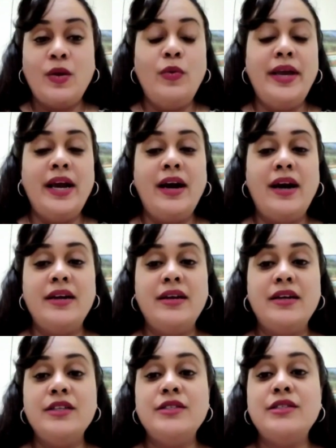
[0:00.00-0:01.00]
We
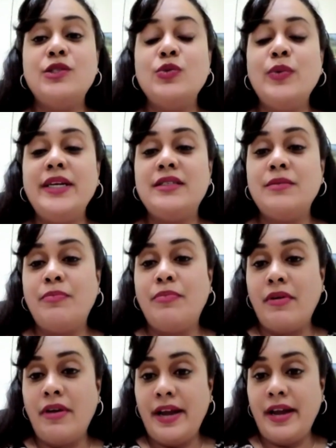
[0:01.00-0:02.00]
had sweet
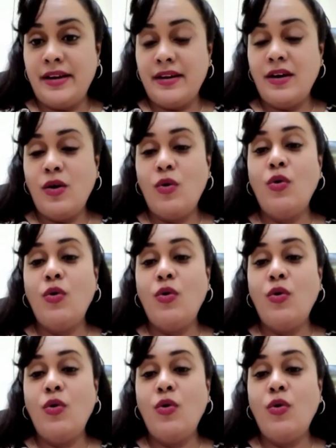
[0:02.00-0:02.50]
bread,